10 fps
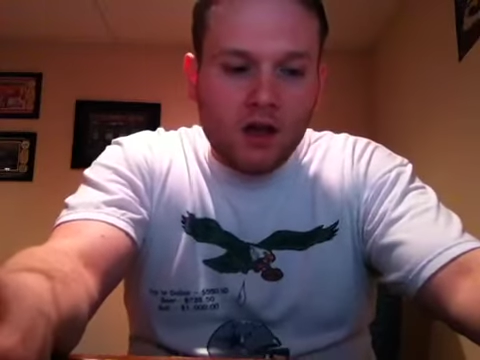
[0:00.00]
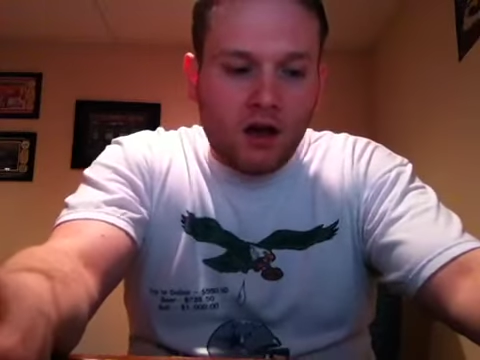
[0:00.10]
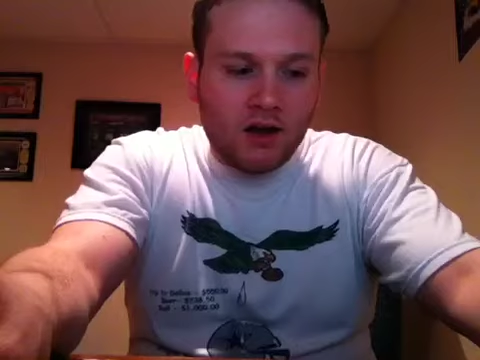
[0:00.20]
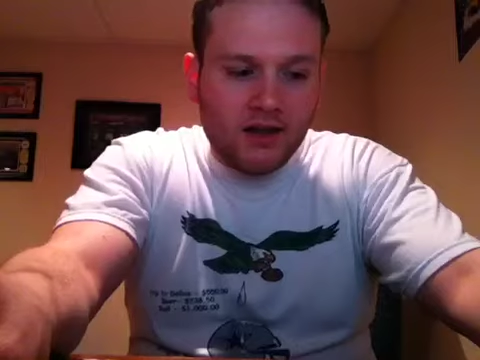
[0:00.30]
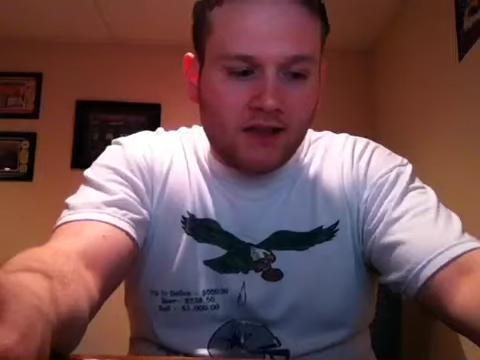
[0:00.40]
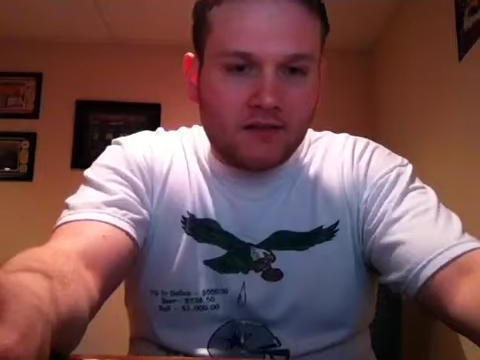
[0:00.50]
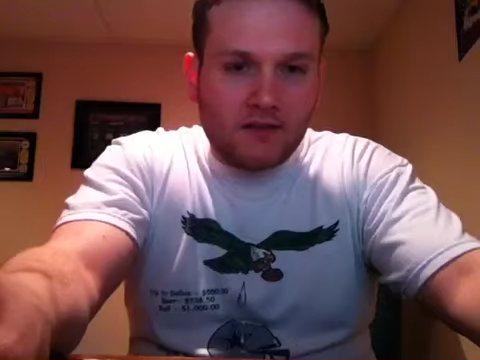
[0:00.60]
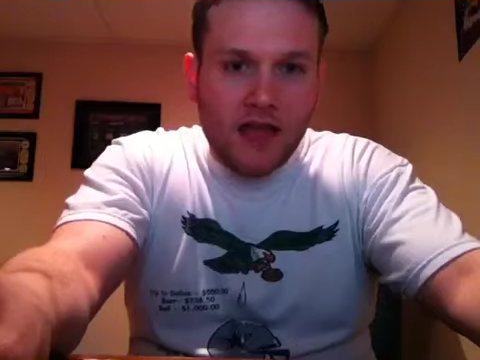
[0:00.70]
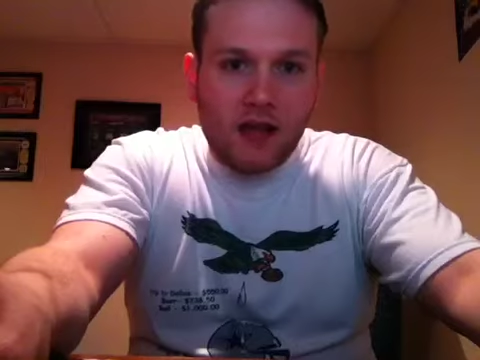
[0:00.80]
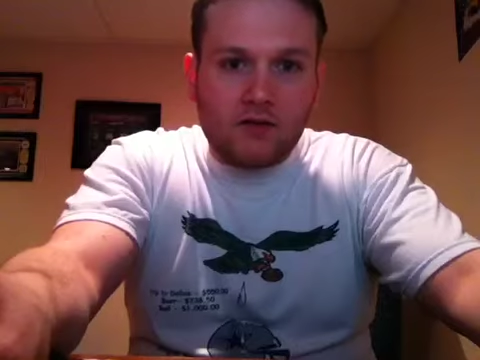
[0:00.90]
I'll get that
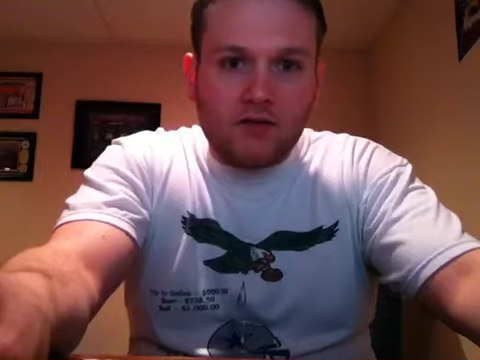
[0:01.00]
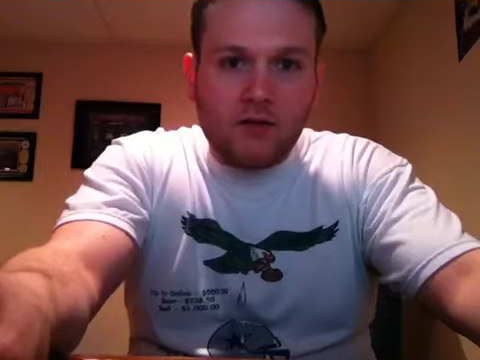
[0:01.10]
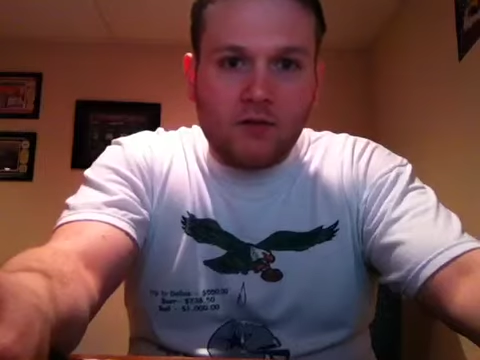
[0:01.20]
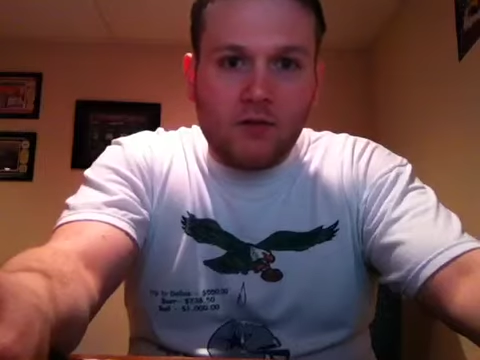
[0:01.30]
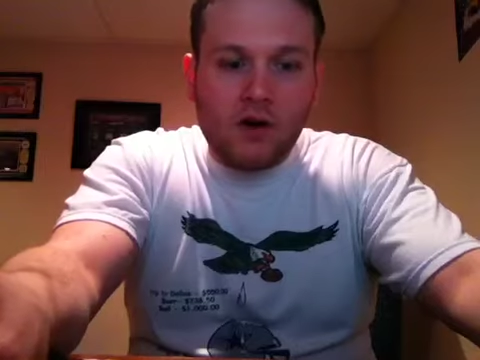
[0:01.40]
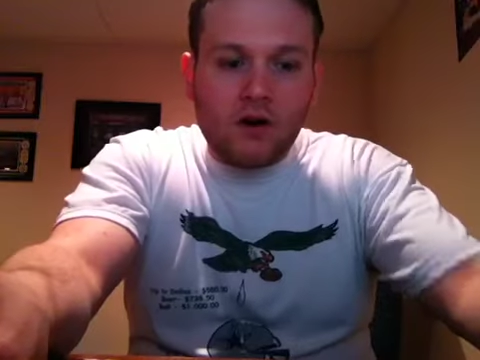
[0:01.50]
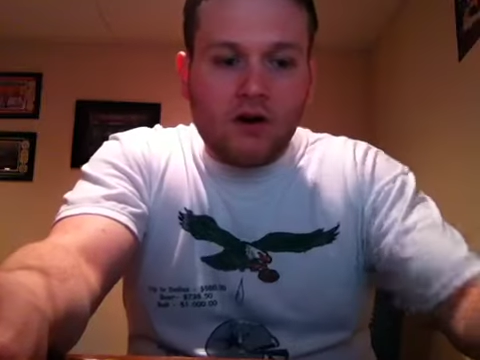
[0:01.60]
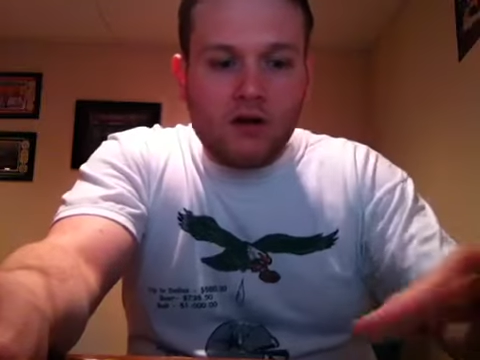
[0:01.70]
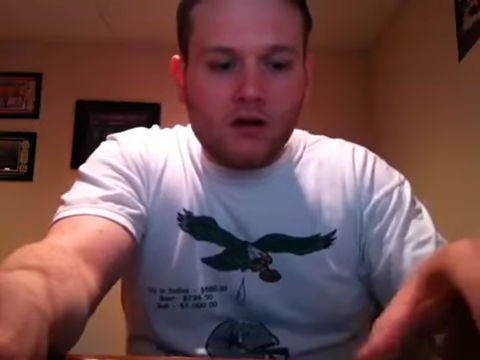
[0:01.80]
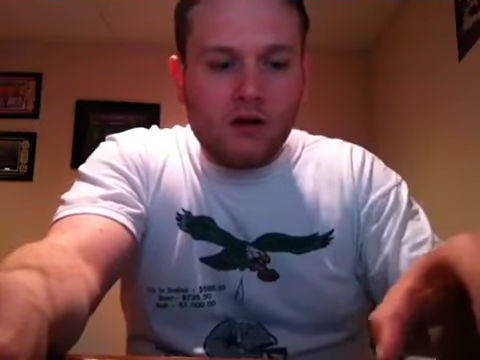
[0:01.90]
out to you
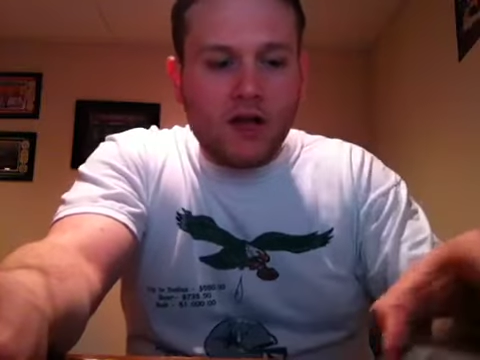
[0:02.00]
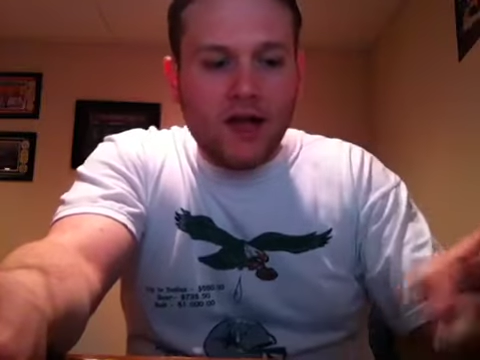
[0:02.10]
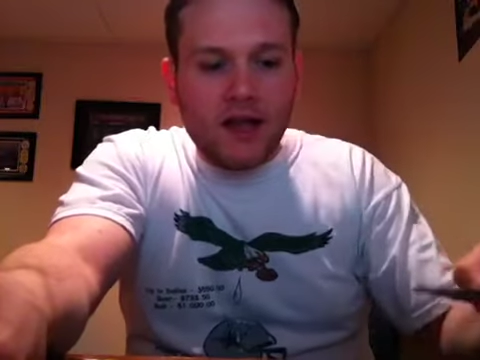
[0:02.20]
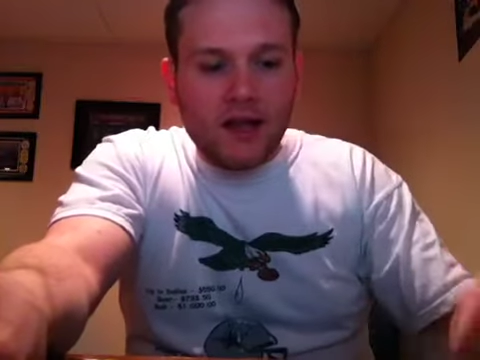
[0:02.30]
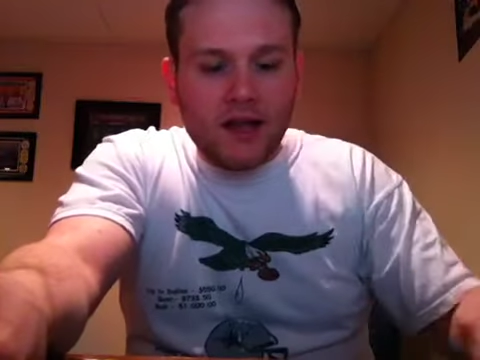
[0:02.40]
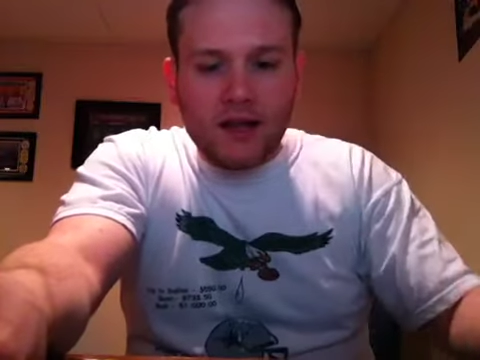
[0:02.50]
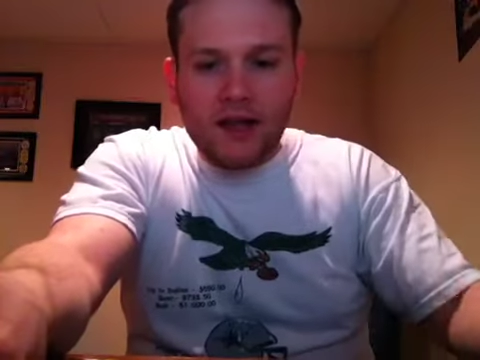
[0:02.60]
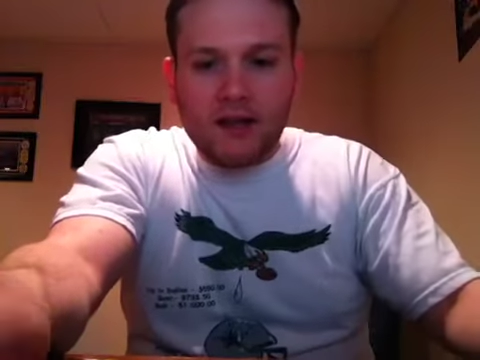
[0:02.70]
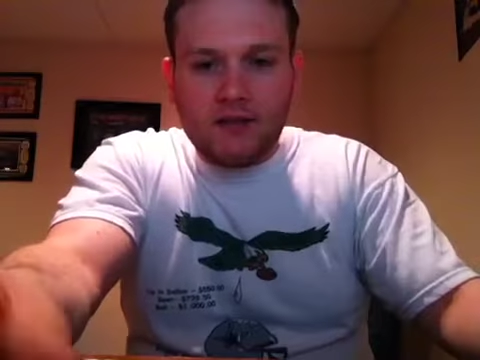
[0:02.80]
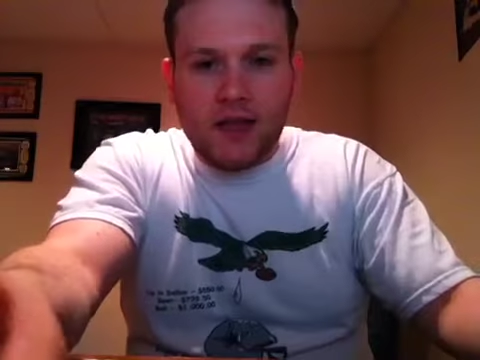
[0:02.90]
tomorrow.
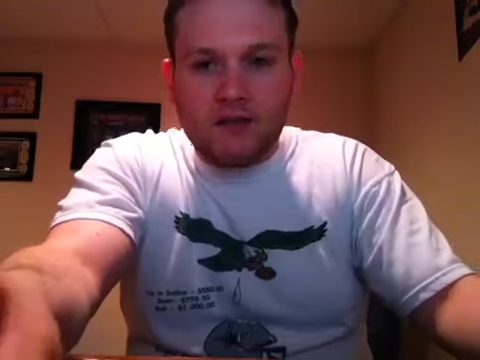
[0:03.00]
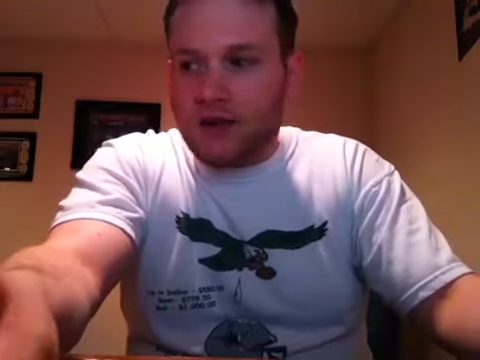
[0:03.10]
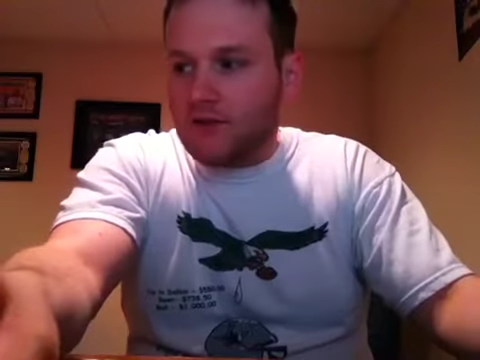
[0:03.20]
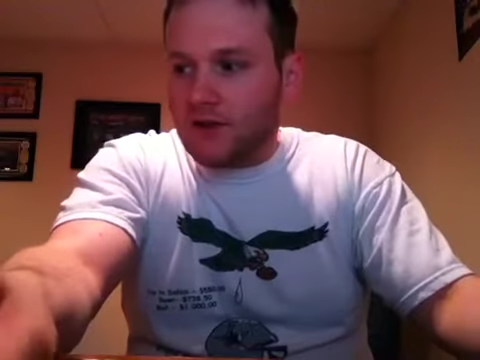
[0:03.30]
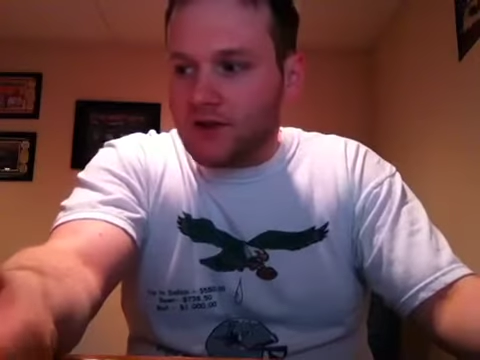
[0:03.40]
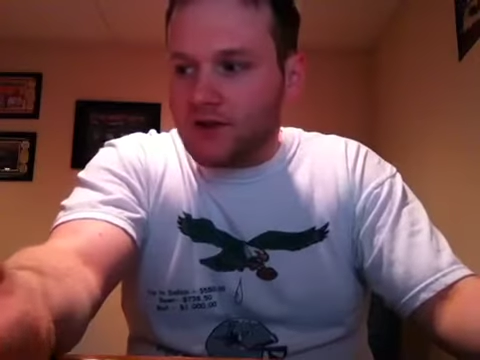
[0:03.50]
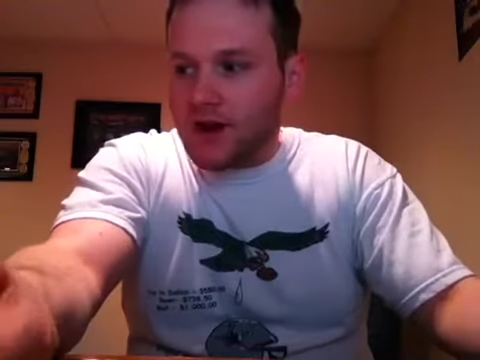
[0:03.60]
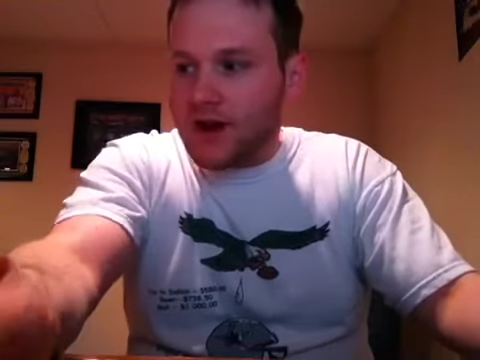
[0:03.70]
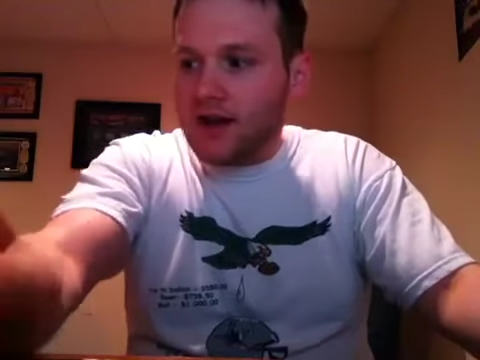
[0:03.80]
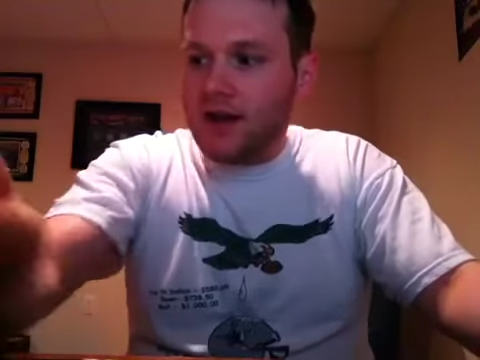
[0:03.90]
And thanks again for the
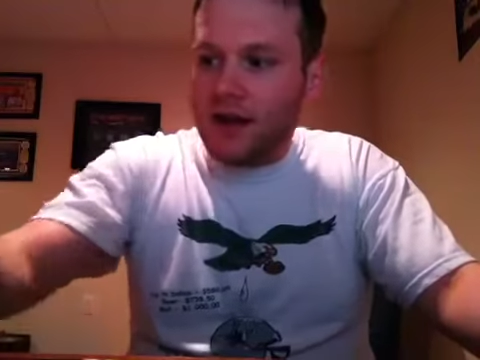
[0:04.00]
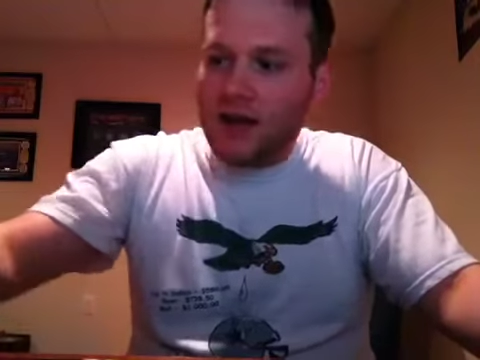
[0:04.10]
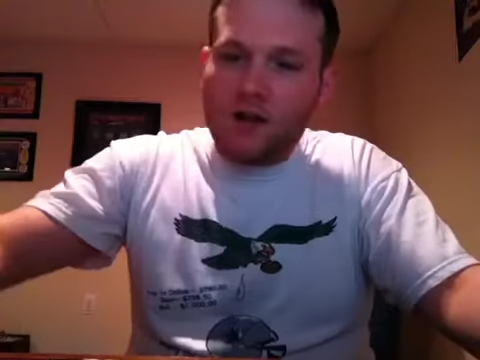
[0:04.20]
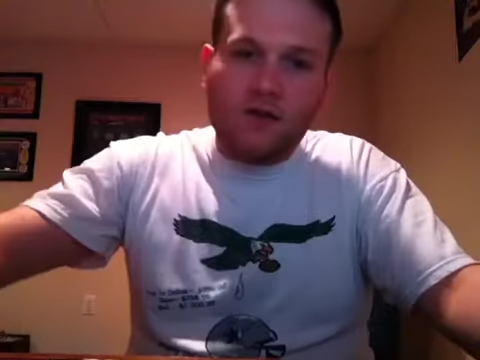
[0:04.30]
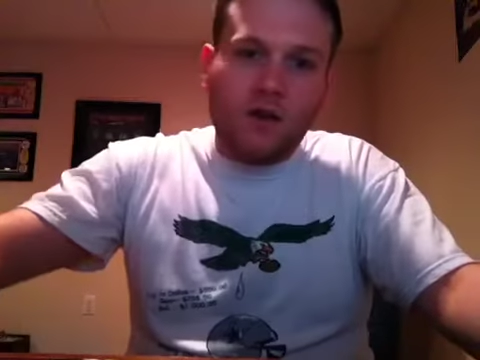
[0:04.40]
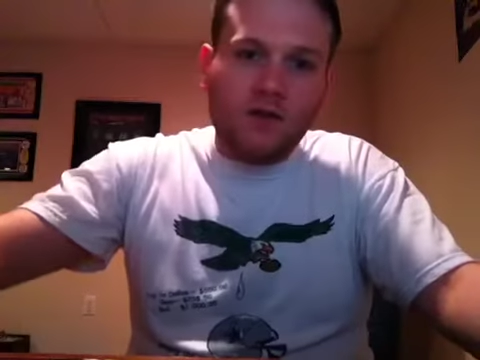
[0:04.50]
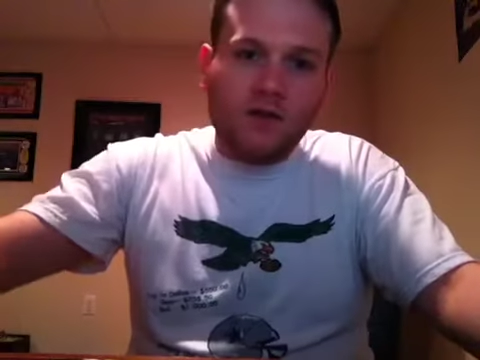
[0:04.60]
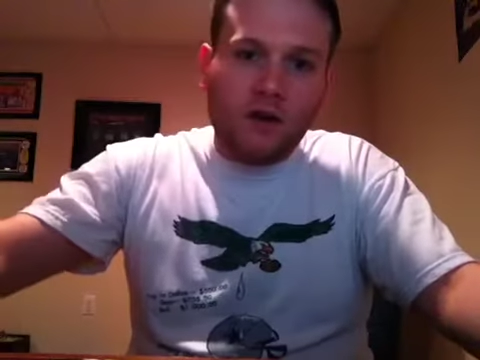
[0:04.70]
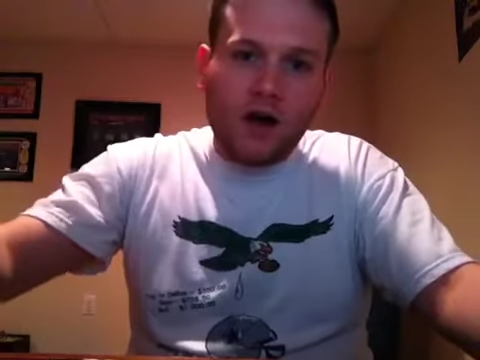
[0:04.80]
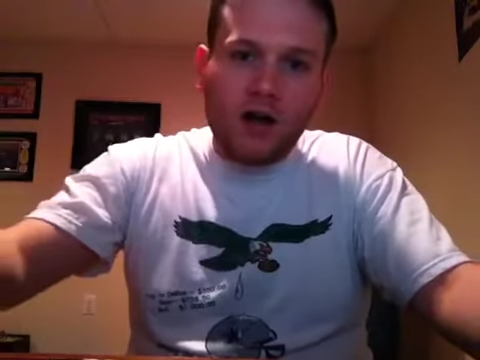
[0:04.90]
trade. And I'll talk to
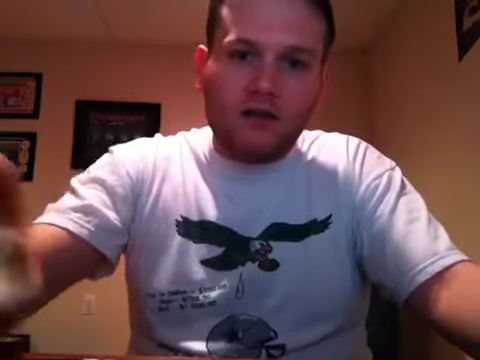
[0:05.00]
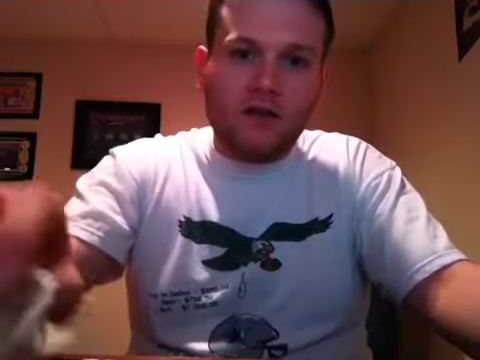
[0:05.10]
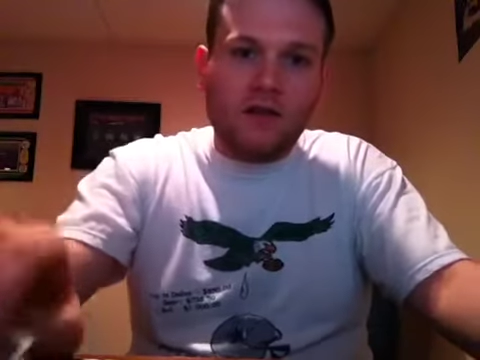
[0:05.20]
you all guys